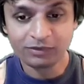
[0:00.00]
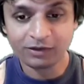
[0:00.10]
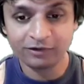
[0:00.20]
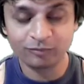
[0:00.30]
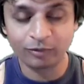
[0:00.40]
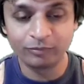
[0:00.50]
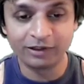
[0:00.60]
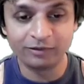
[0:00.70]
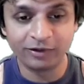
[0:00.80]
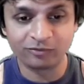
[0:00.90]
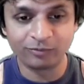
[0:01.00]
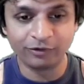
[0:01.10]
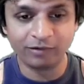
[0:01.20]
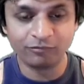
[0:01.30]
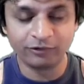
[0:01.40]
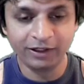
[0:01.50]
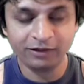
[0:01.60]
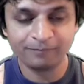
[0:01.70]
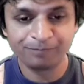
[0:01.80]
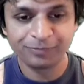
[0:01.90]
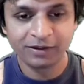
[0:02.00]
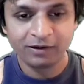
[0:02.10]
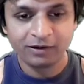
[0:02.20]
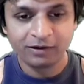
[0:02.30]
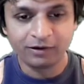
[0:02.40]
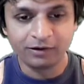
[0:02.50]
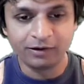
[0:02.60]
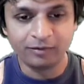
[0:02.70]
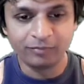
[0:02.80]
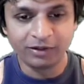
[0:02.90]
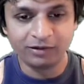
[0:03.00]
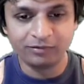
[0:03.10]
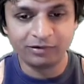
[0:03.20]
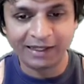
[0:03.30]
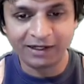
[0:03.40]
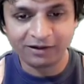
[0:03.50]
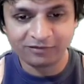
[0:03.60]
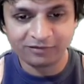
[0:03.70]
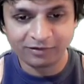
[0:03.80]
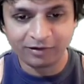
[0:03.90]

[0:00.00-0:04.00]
That's probably the best program for it. In Linux,